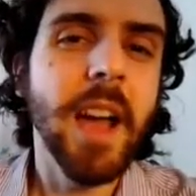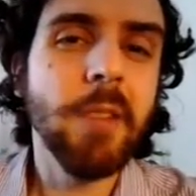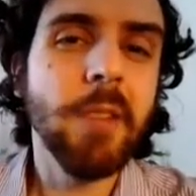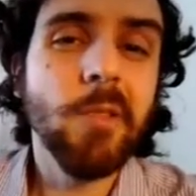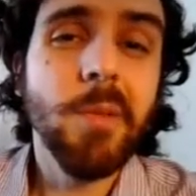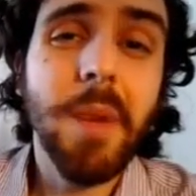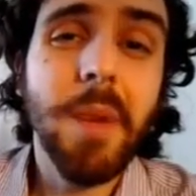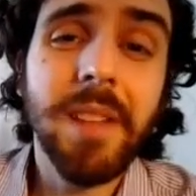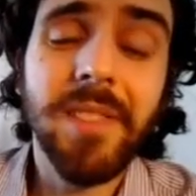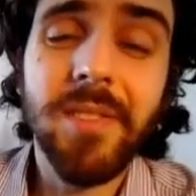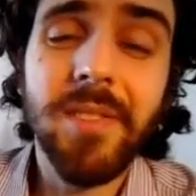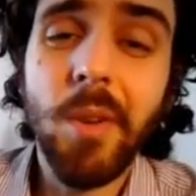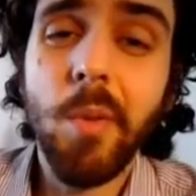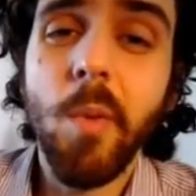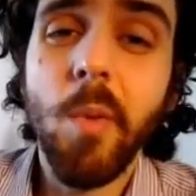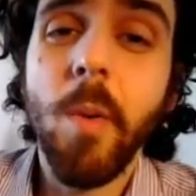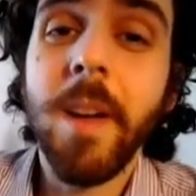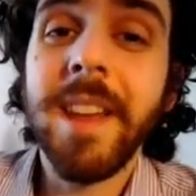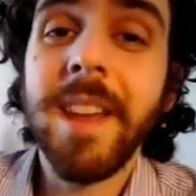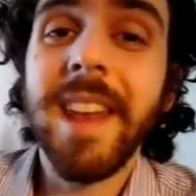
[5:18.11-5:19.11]
And robots
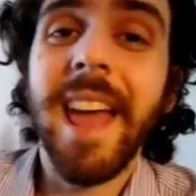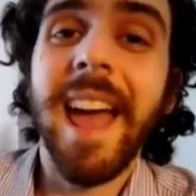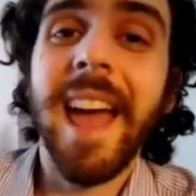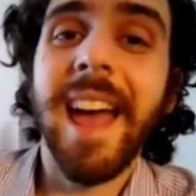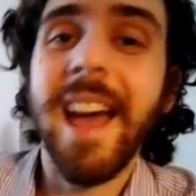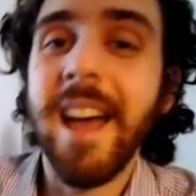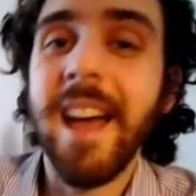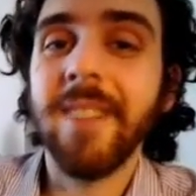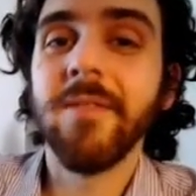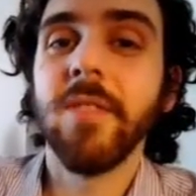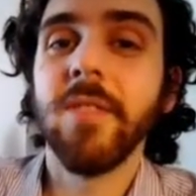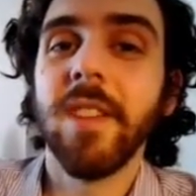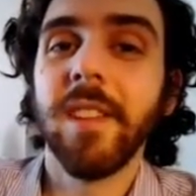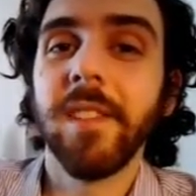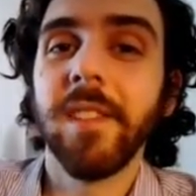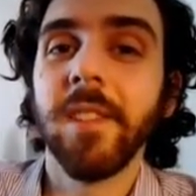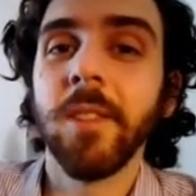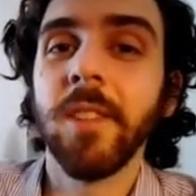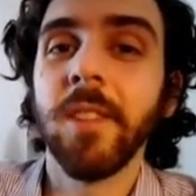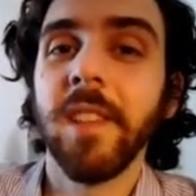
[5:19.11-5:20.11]
don't quite have
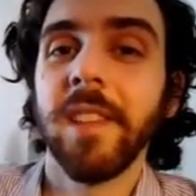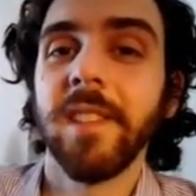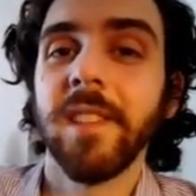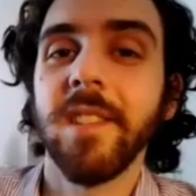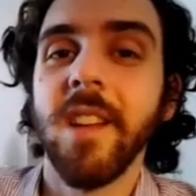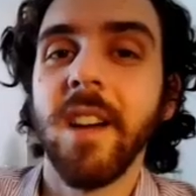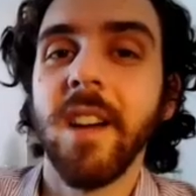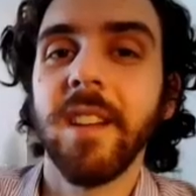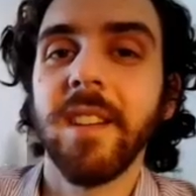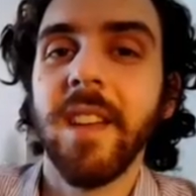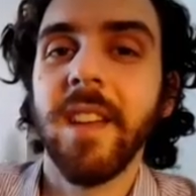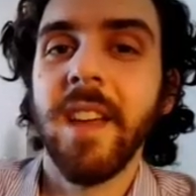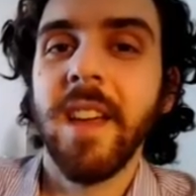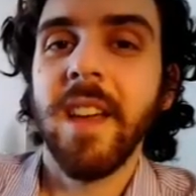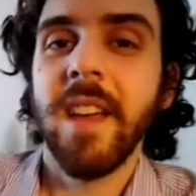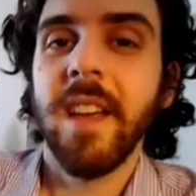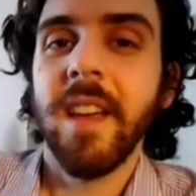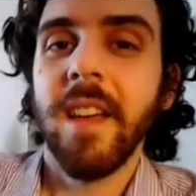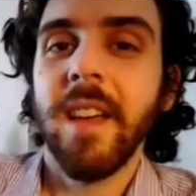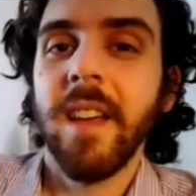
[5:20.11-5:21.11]
this, or at least not
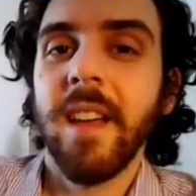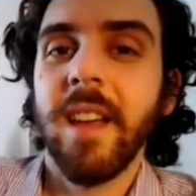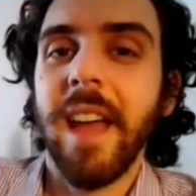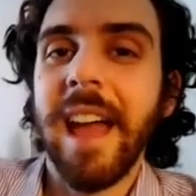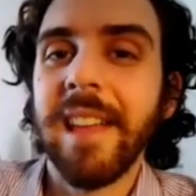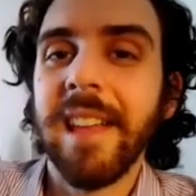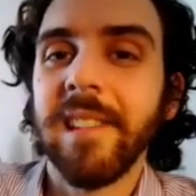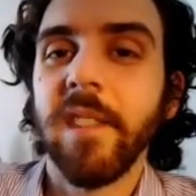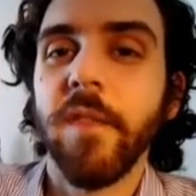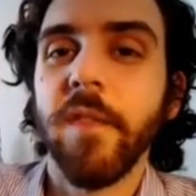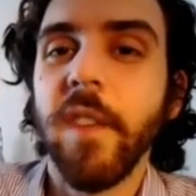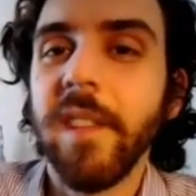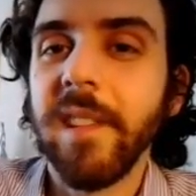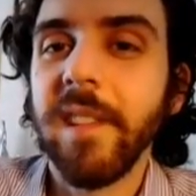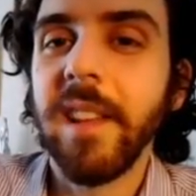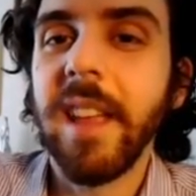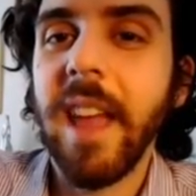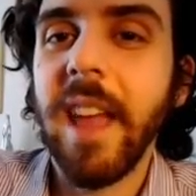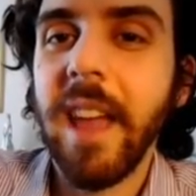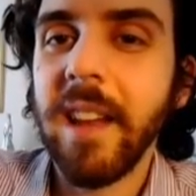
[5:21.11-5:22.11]
as
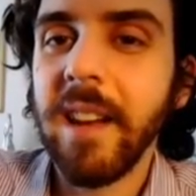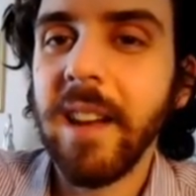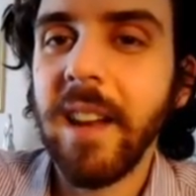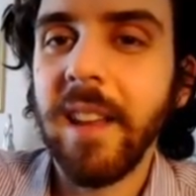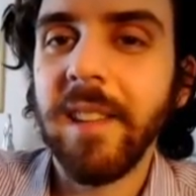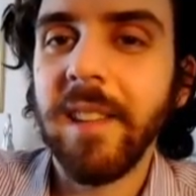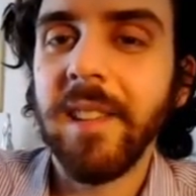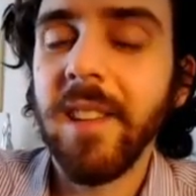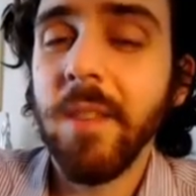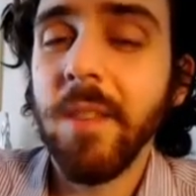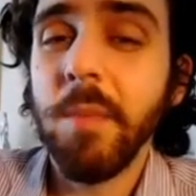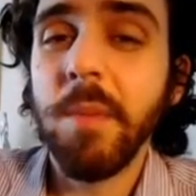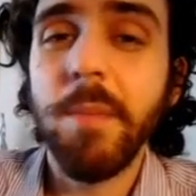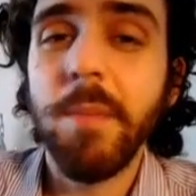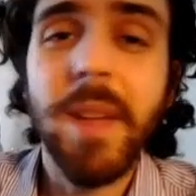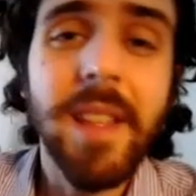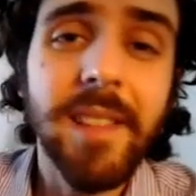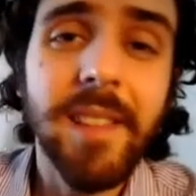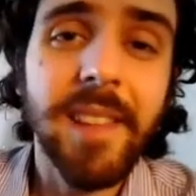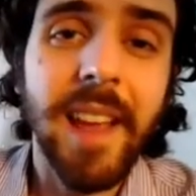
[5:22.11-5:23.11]
sophisticated as human
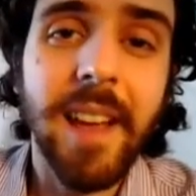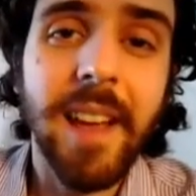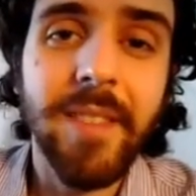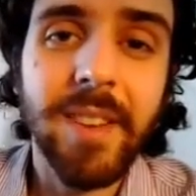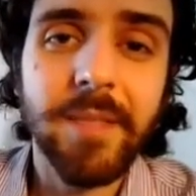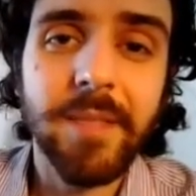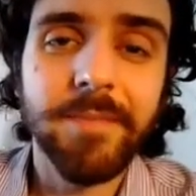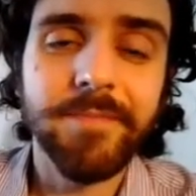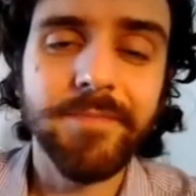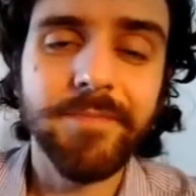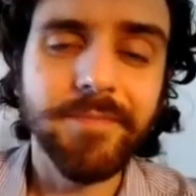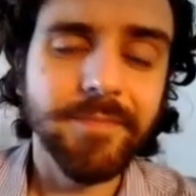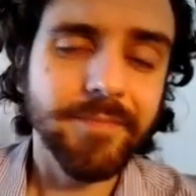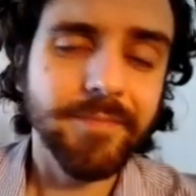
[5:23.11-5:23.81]
beings have it.